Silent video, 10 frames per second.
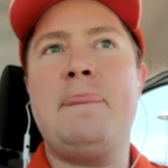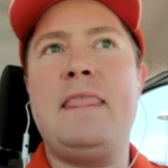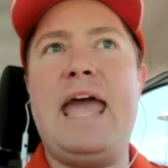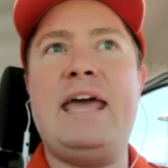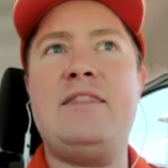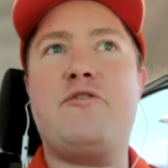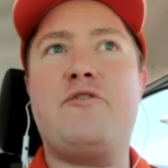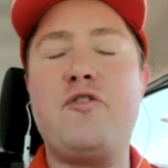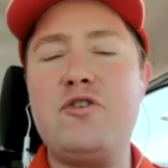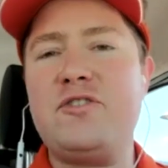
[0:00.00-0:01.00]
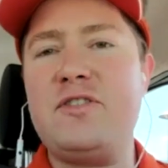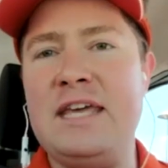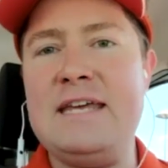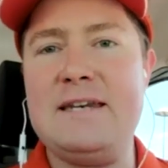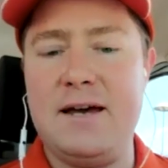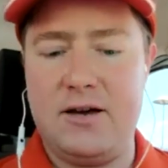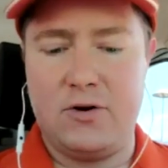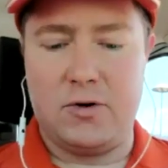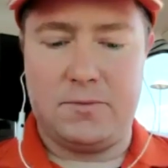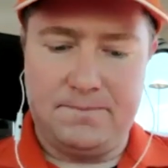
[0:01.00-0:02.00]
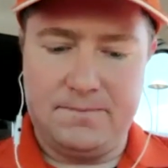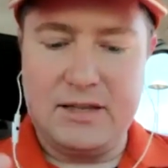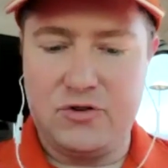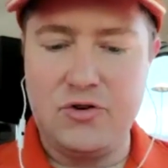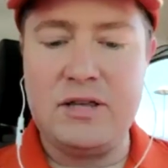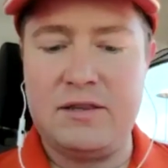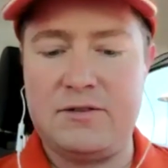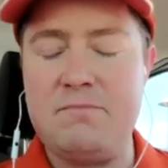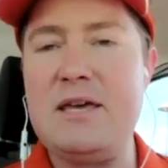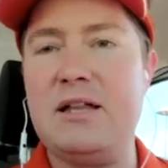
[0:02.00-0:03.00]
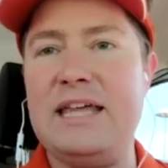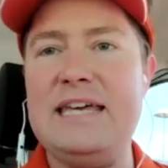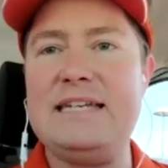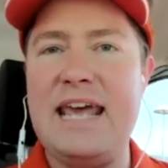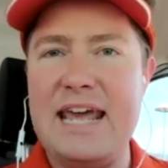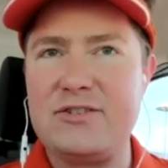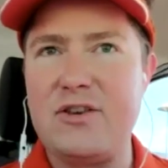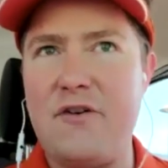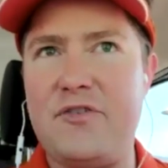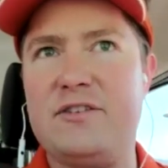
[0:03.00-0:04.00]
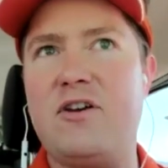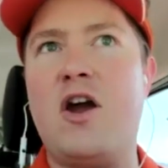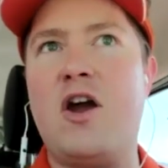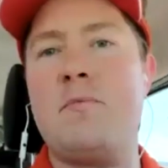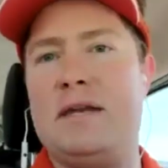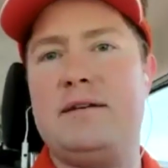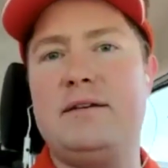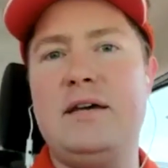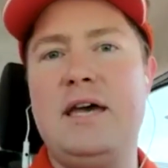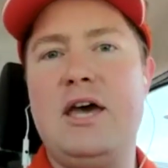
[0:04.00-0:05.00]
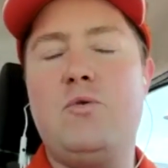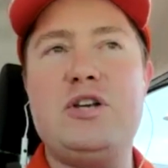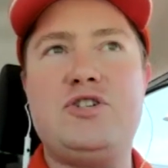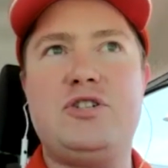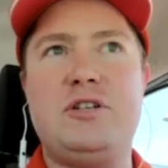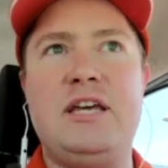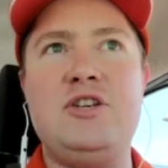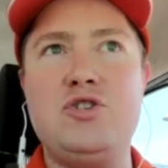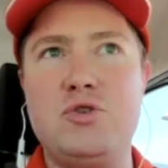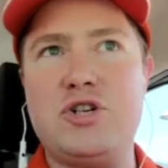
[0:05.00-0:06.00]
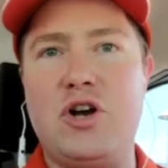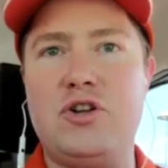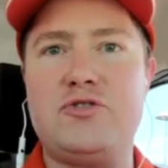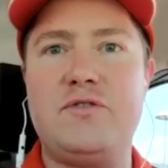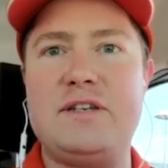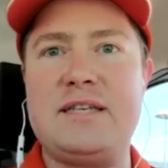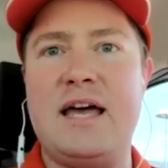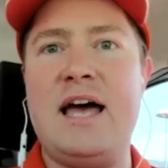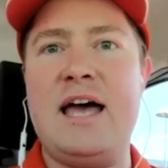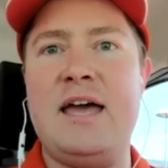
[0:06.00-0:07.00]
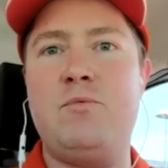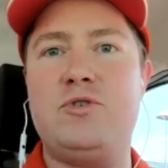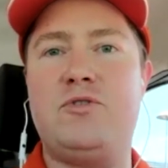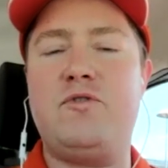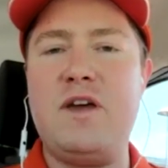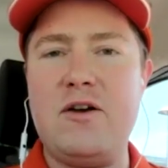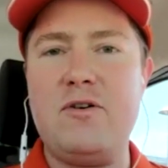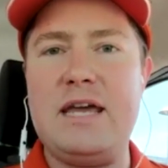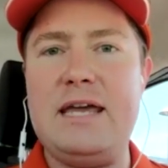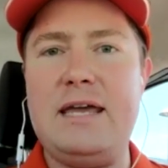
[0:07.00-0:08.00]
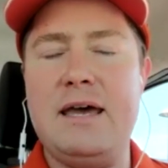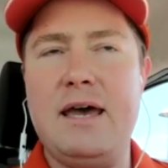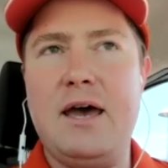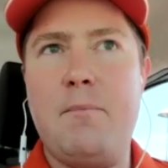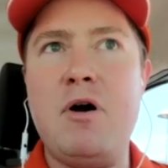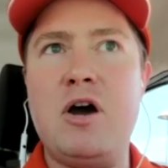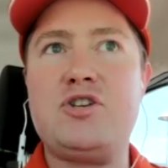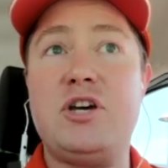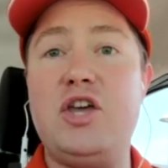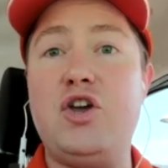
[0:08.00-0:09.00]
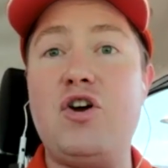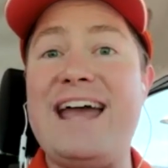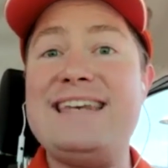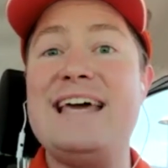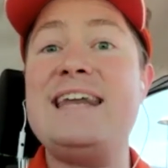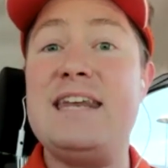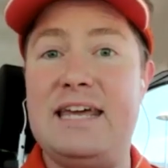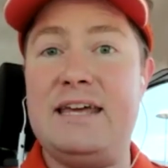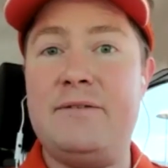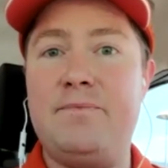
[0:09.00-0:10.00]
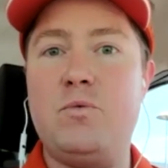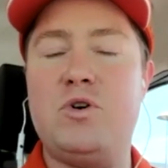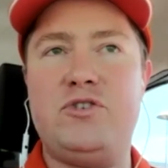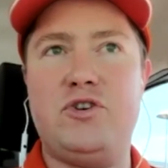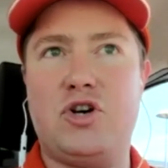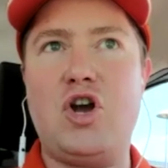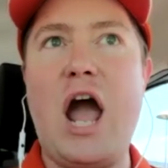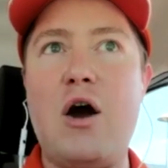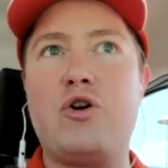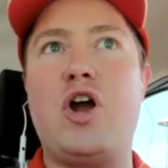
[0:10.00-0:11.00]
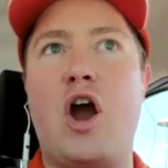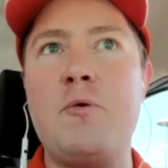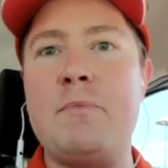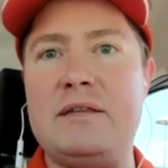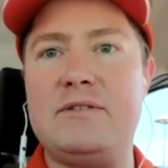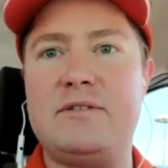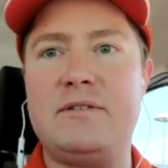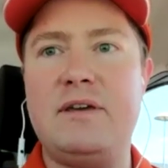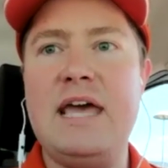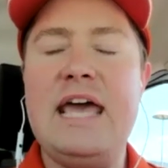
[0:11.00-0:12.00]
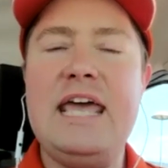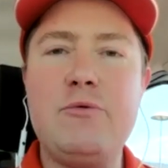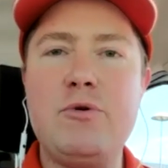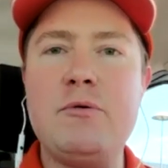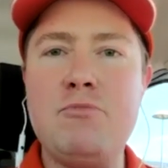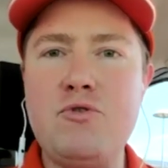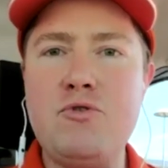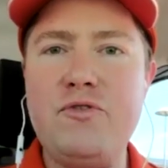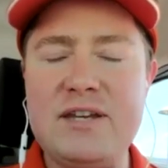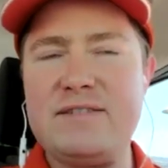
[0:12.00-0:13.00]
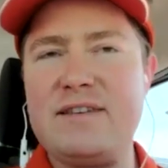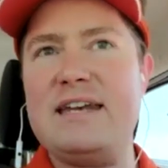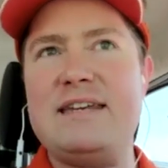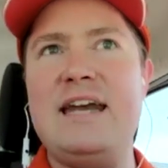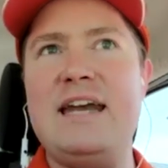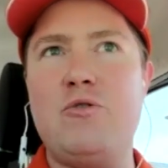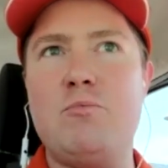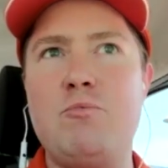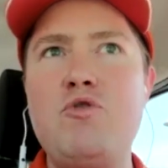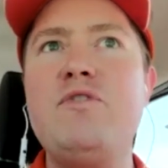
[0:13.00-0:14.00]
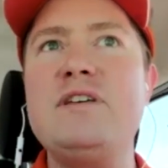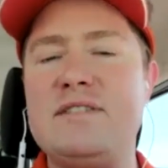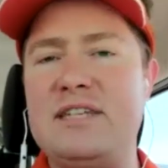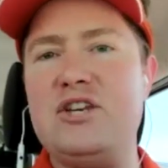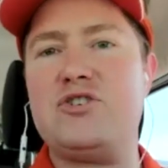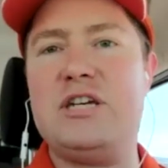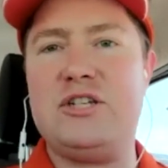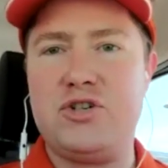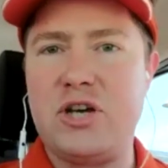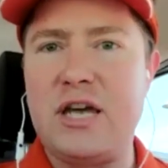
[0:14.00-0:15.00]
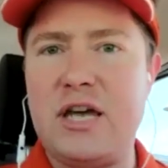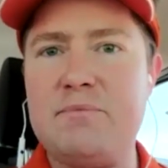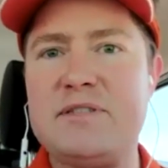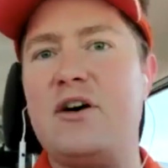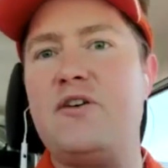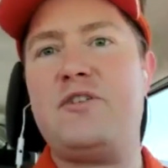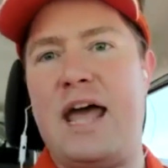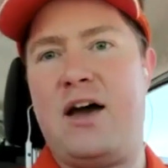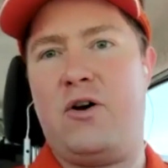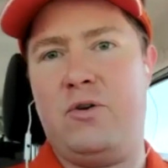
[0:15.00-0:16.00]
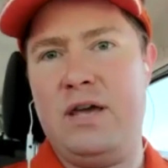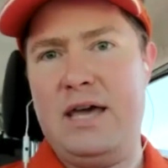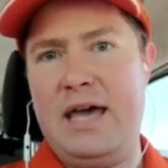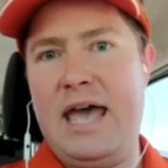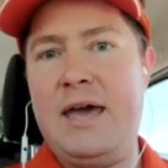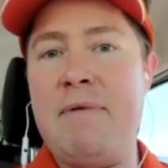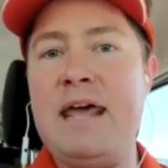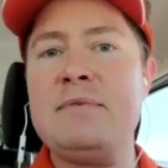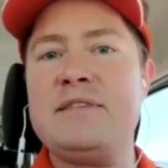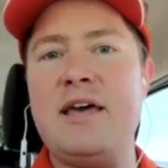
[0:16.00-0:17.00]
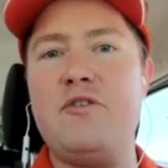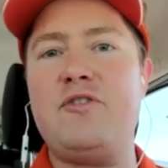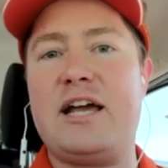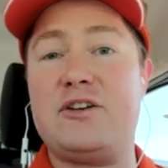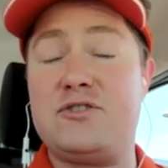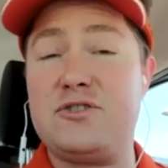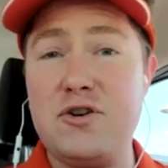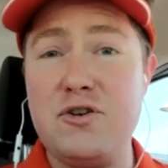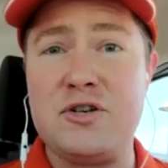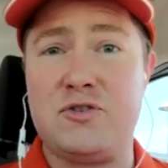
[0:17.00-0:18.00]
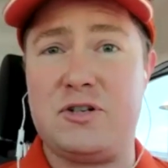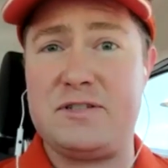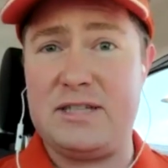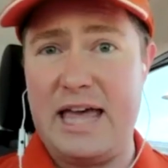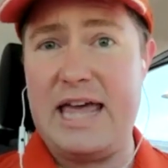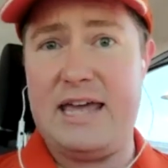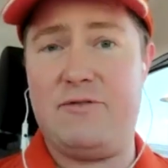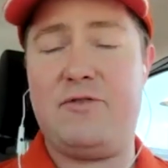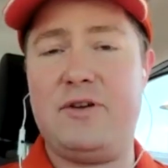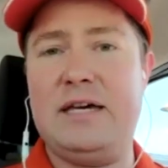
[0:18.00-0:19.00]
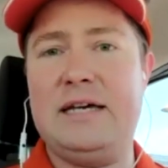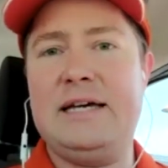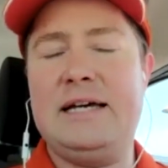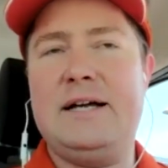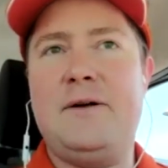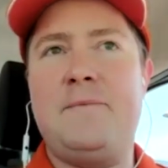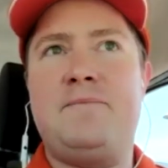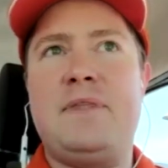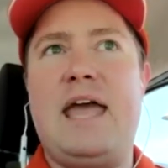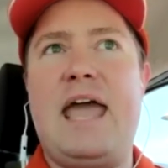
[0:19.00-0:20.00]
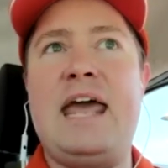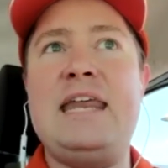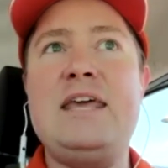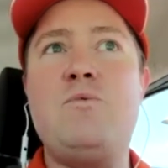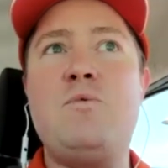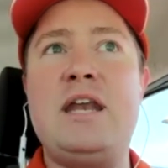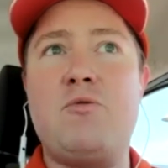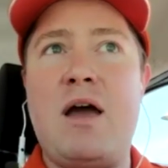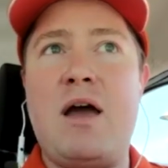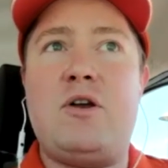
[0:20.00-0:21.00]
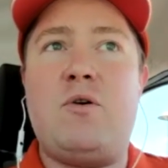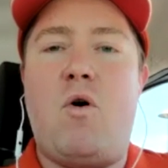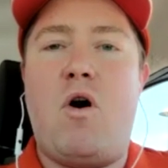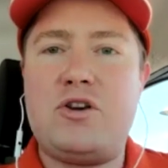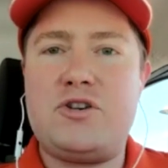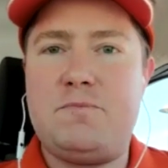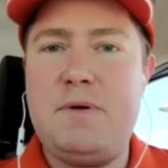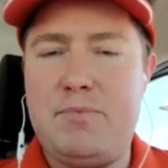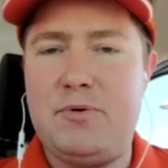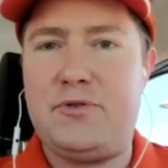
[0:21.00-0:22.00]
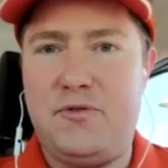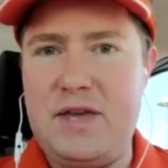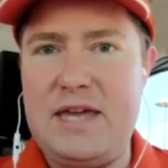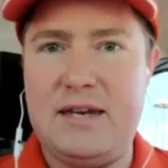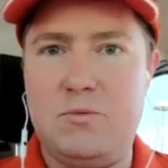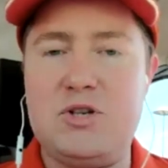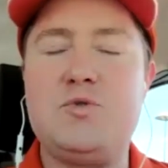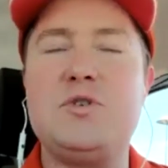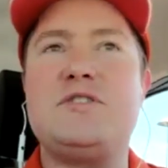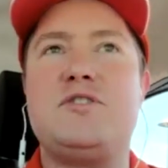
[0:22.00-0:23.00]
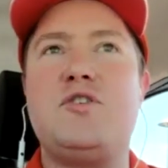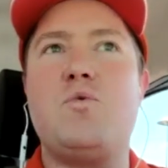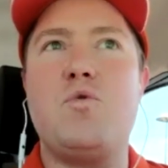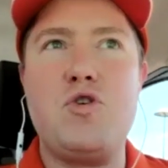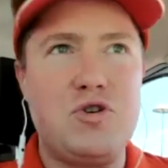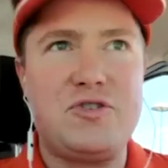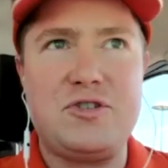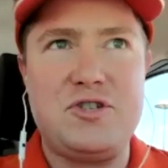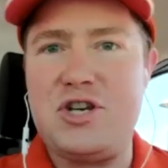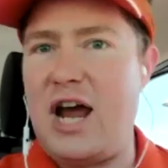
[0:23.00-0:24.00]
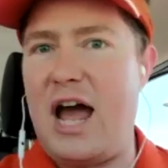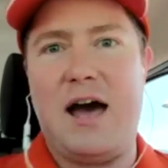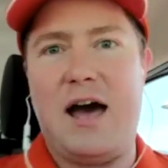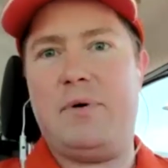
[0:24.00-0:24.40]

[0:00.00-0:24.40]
And the first thing he does, or during this meal, he takes off his garment, which in Jewish culture of the time was very much your identity was your outer garments. He removed his identity, he removed his teacher, he took himself down and made himself like a servant or a slave. And he went around and washed people's feet, which was the worst job.